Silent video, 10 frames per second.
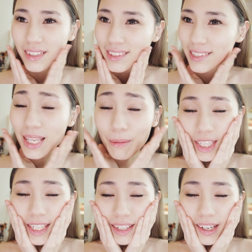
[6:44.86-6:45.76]
Same
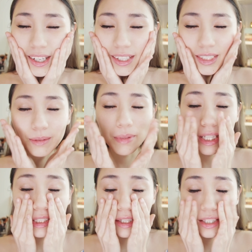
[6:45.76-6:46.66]
thing guys, my
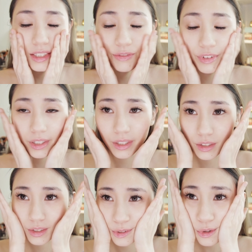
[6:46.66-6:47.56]
skin is feeling
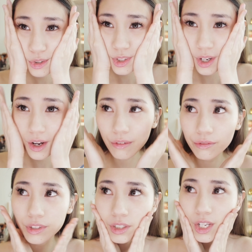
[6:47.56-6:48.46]
so
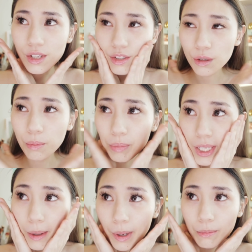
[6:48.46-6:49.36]
soft, so
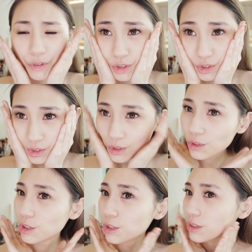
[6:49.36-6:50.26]
plump up, feels so
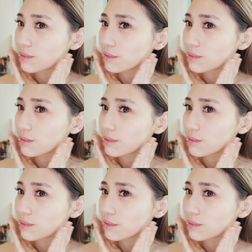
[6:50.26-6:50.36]
good.